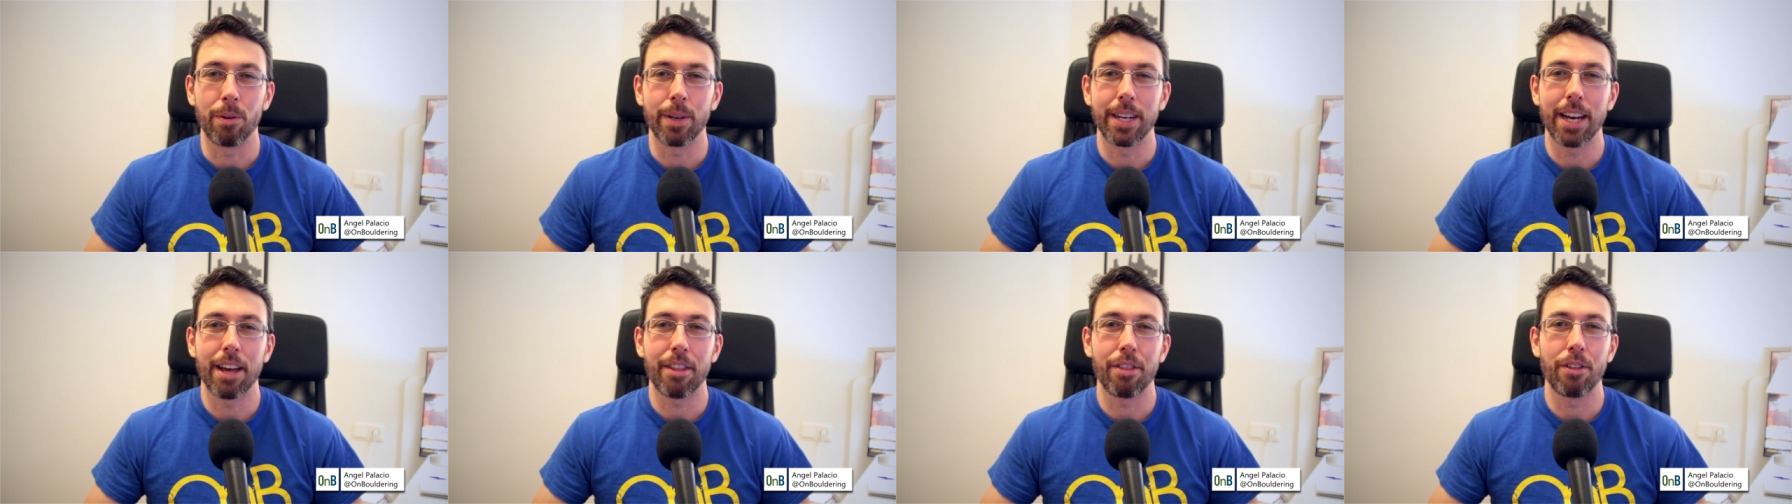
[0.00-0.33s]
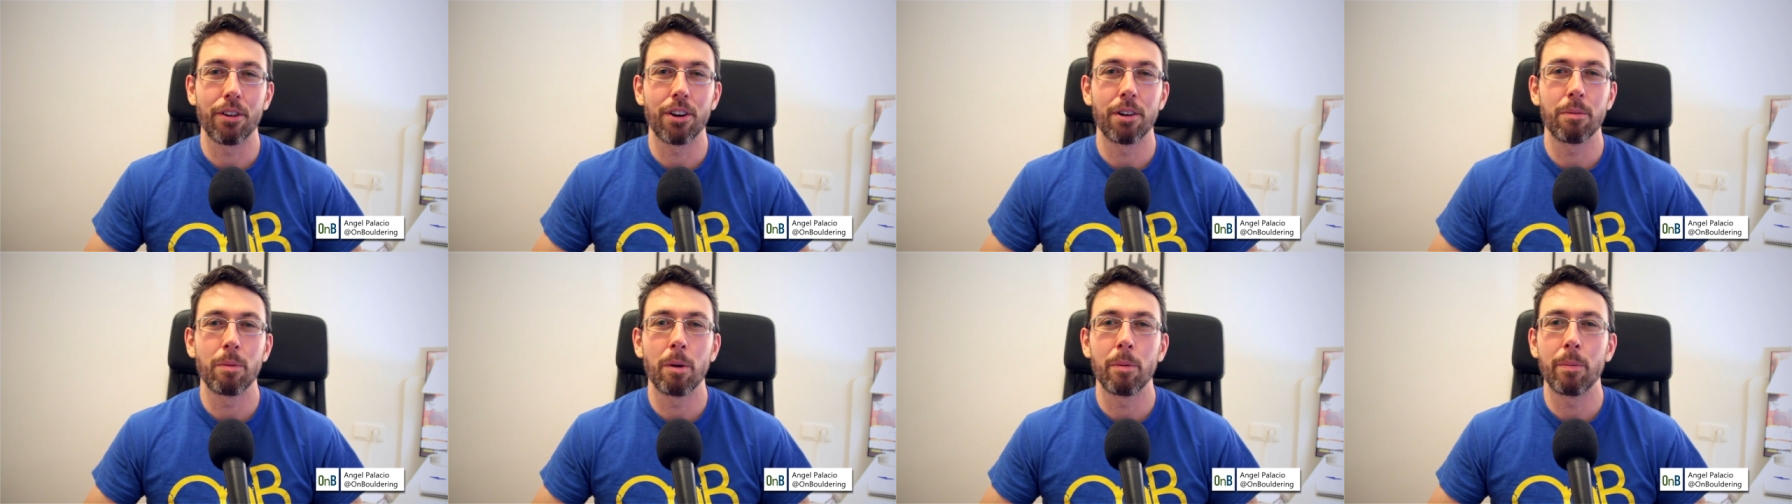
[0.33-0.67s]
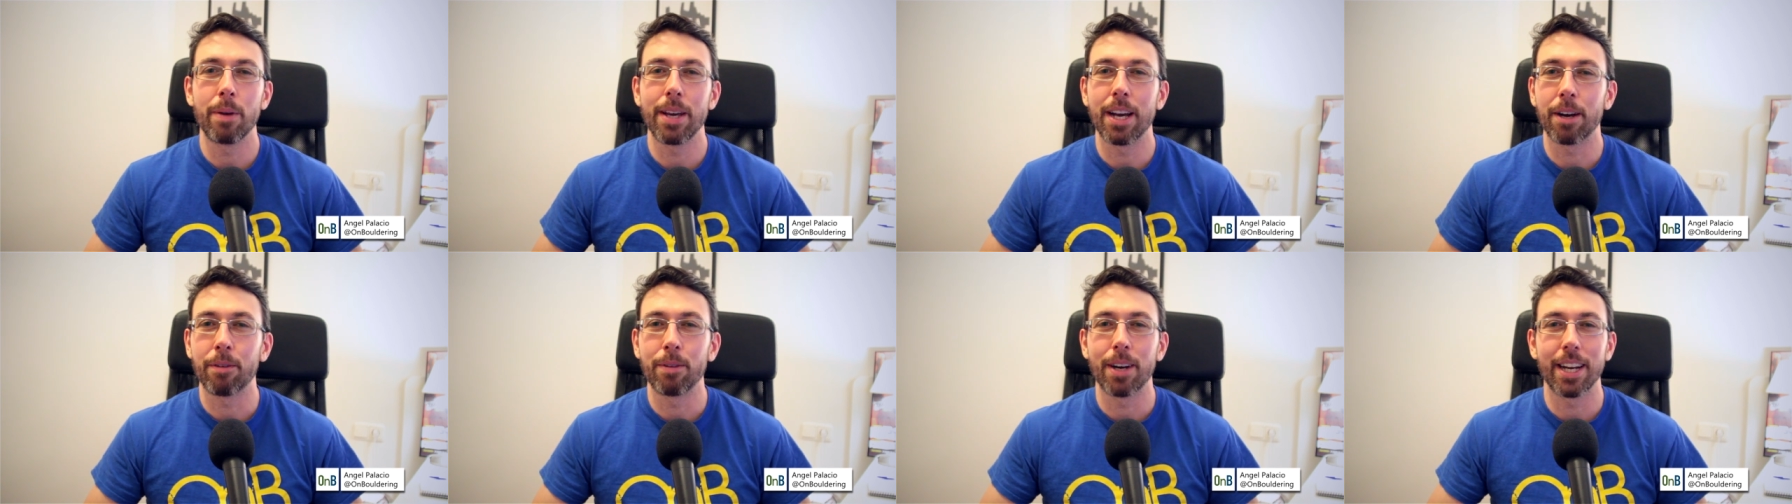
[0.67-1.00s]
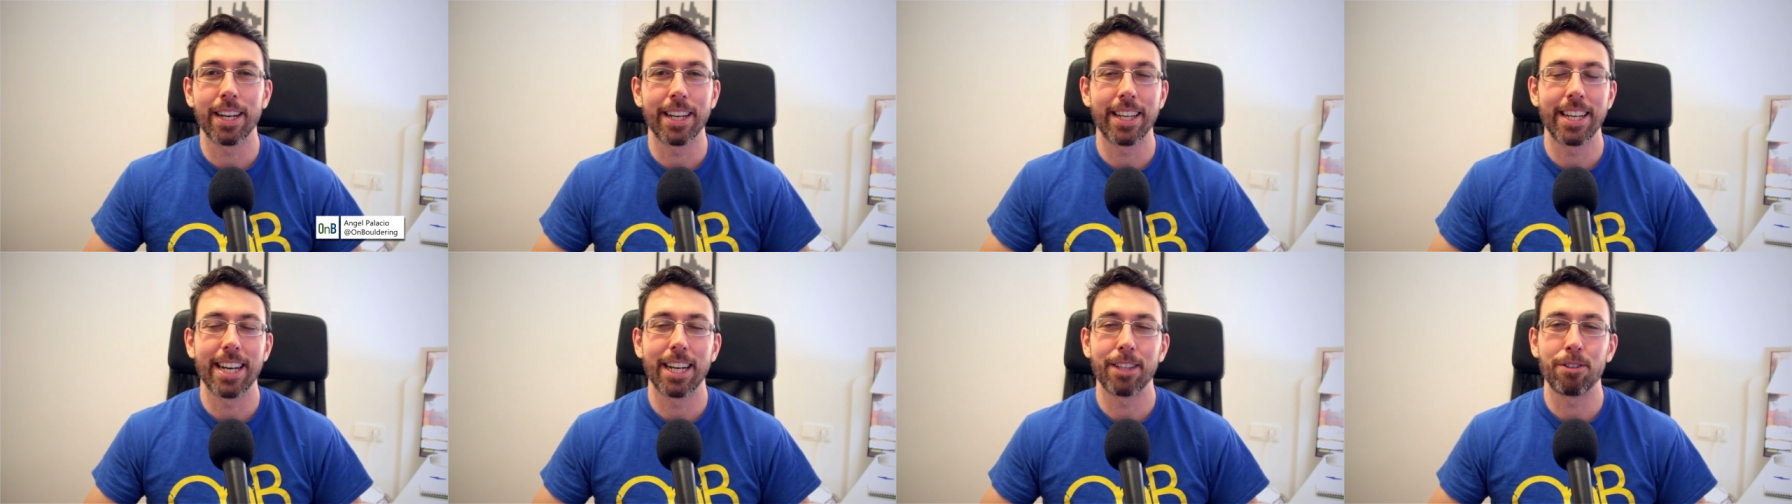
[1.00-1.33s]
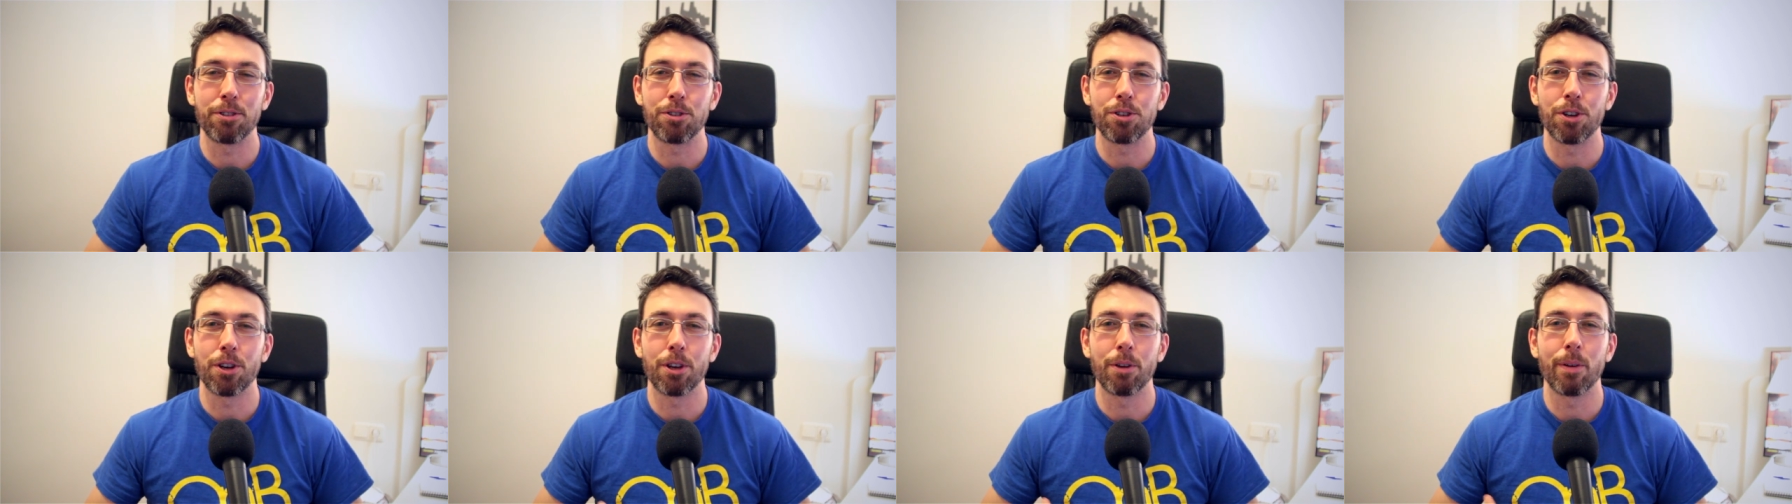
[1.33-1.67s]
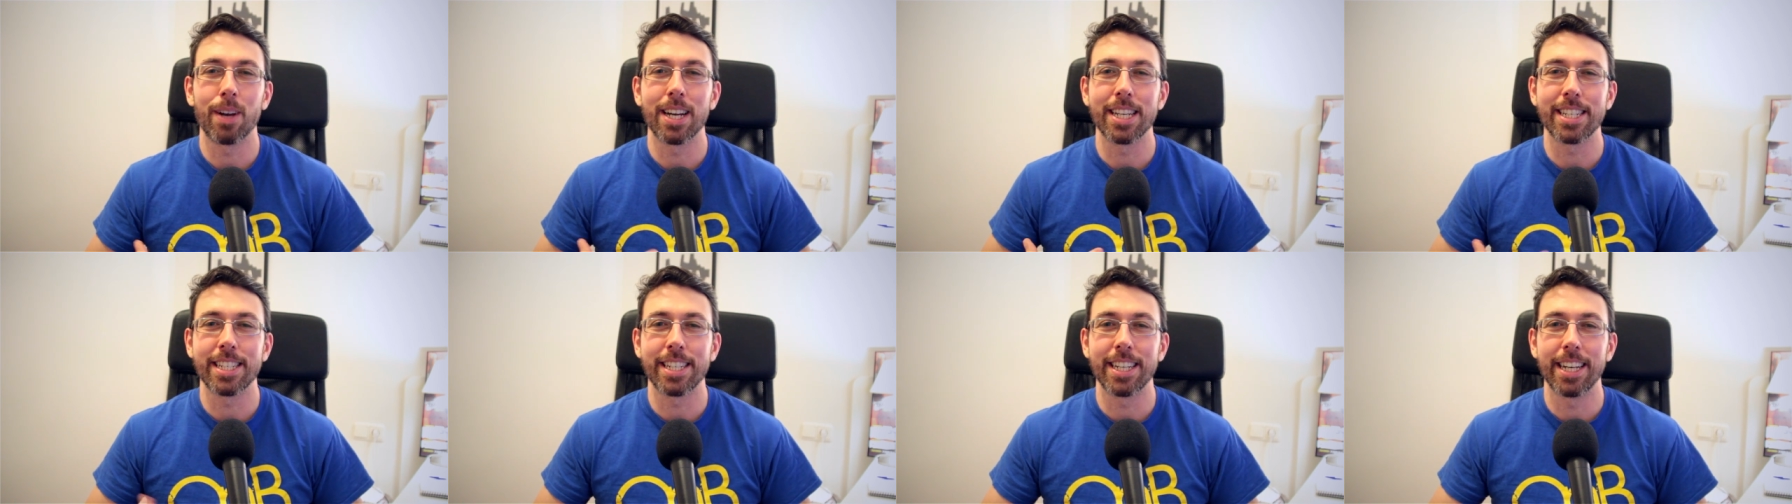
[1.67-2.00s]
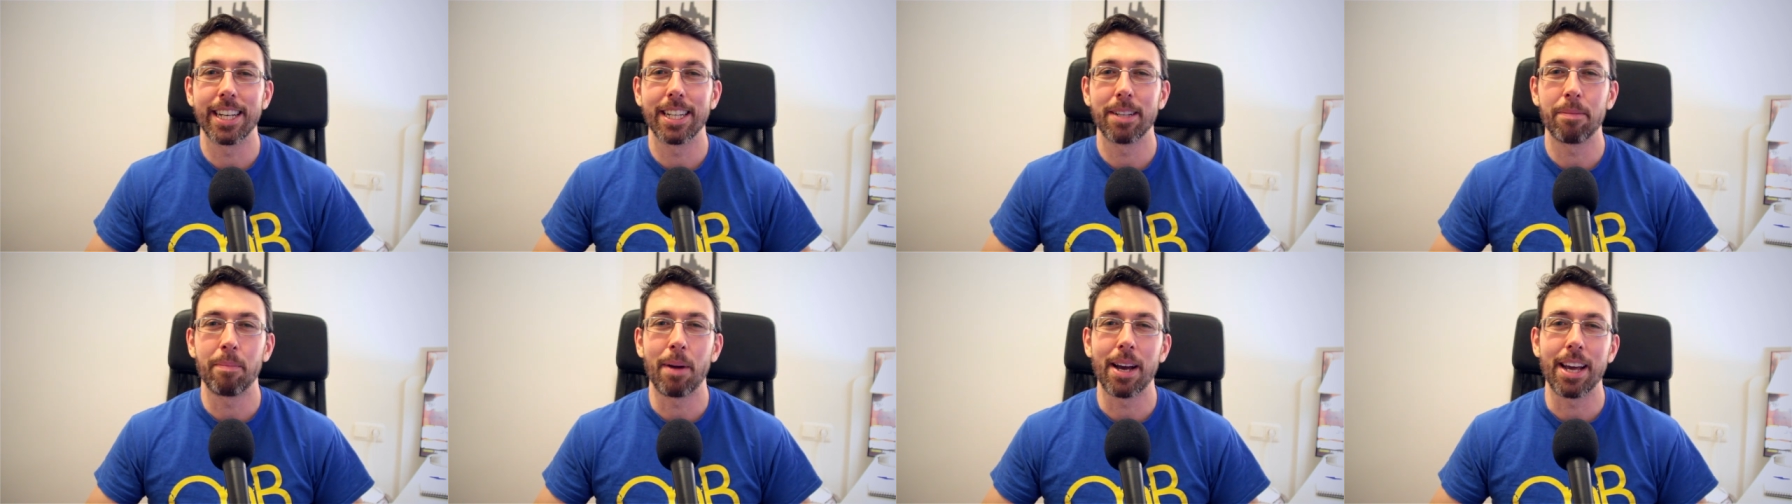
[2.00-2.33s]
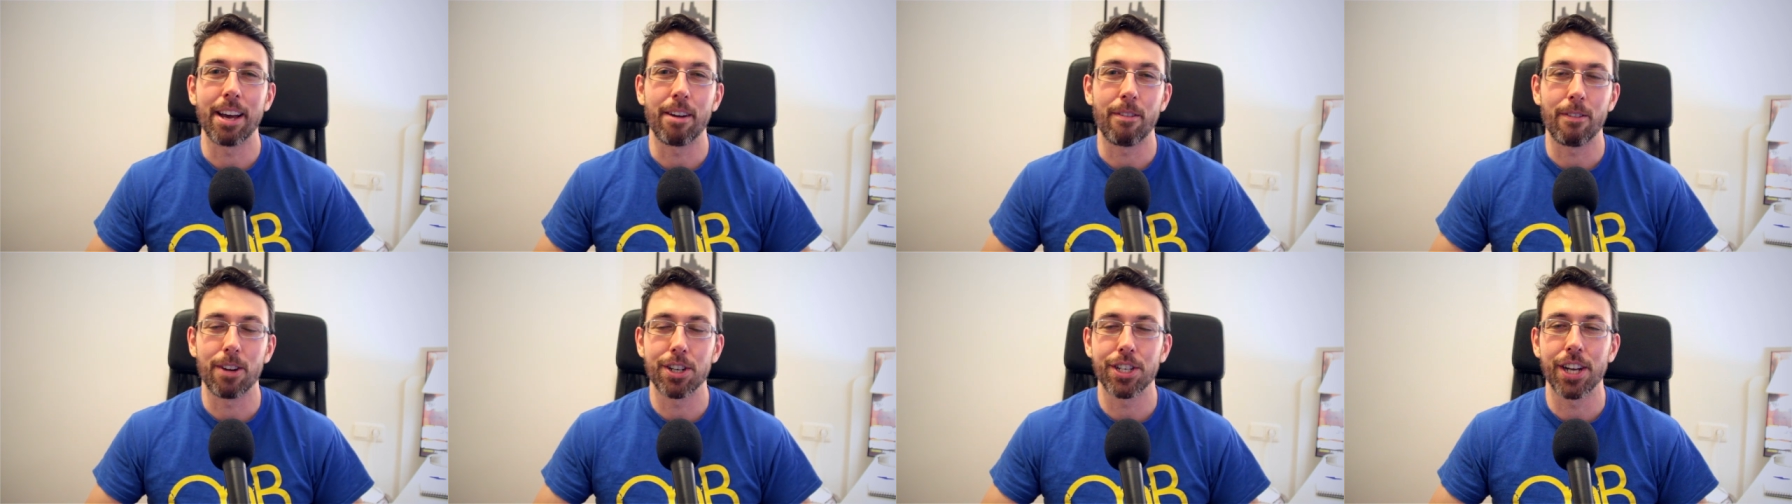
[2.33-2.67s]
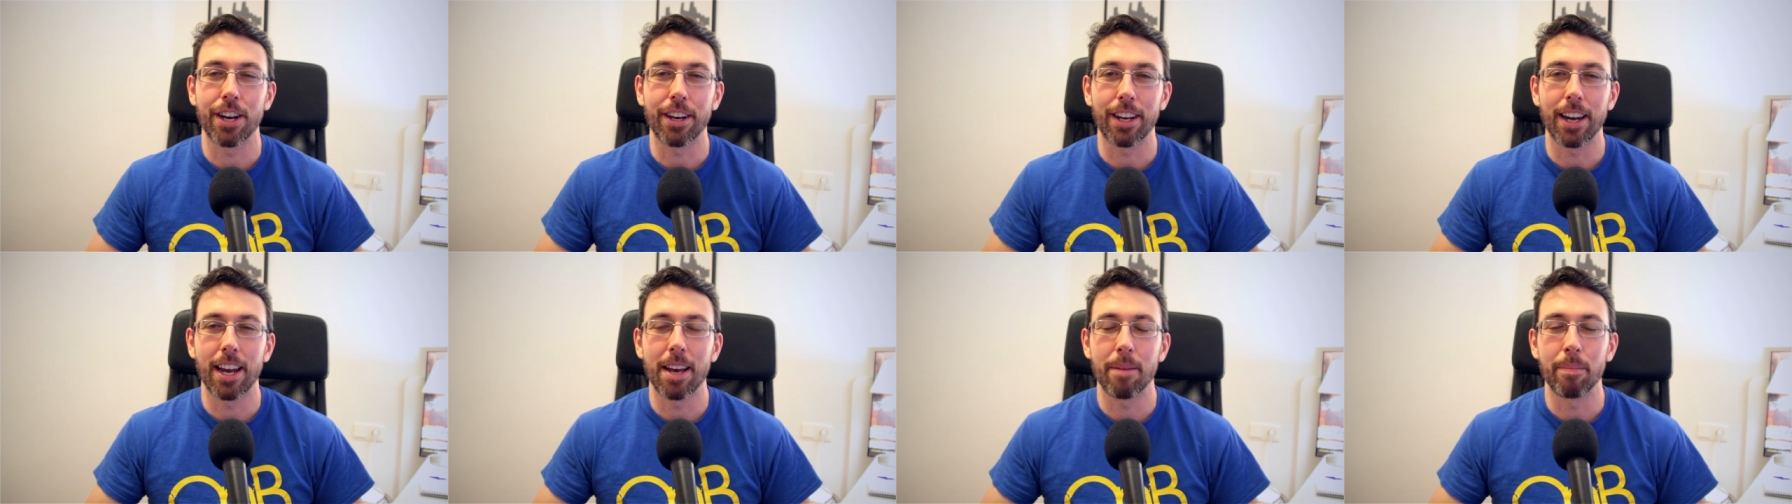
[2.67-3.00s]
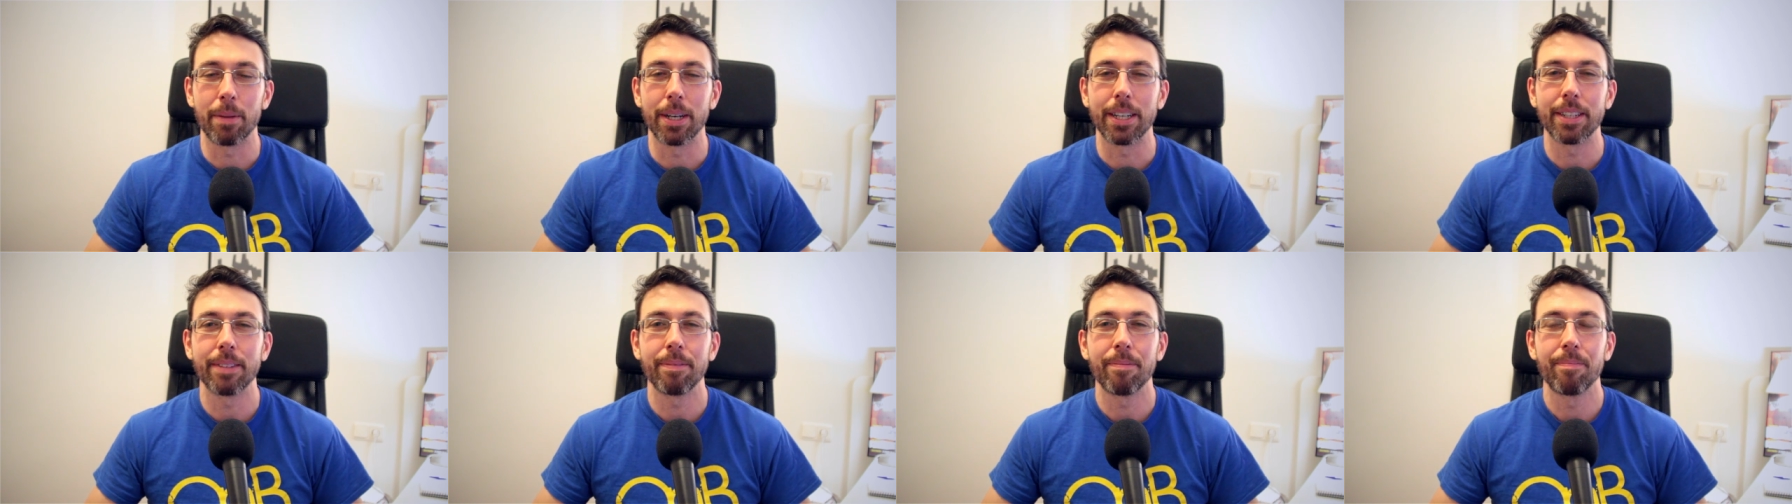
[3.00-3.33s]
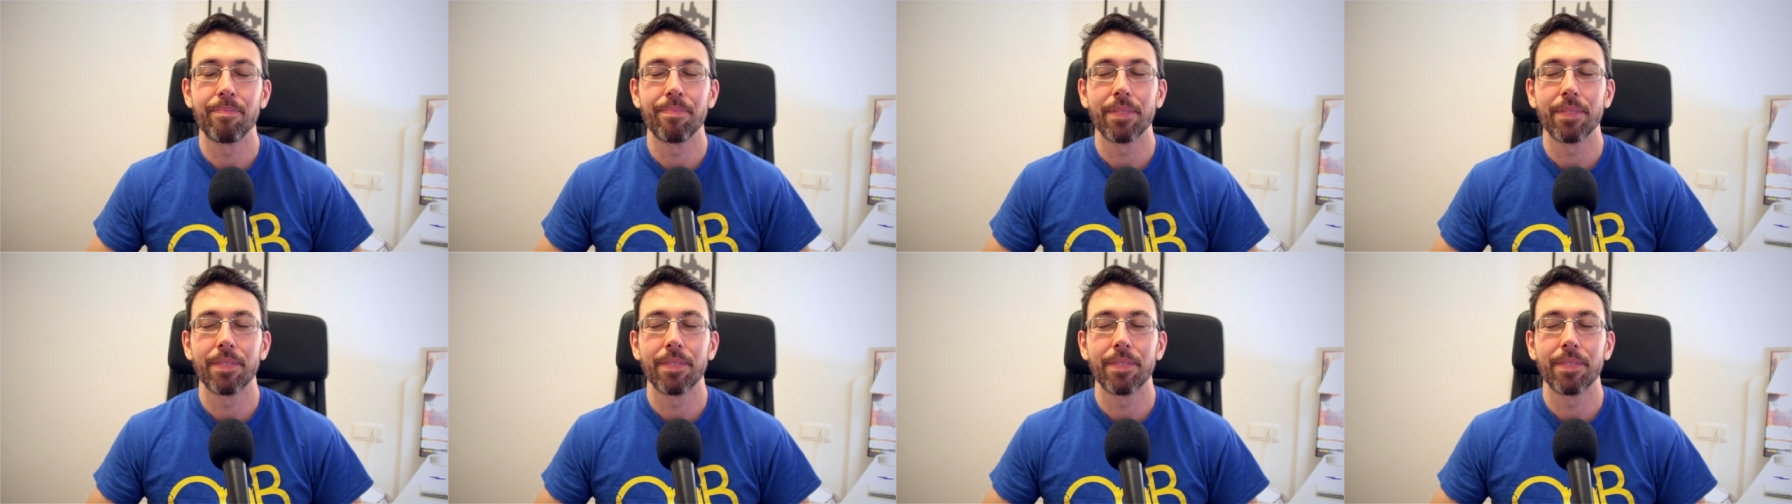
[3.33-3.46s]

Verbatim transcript: and I thought it would be a good idea to show you an ascent by a Russian climber.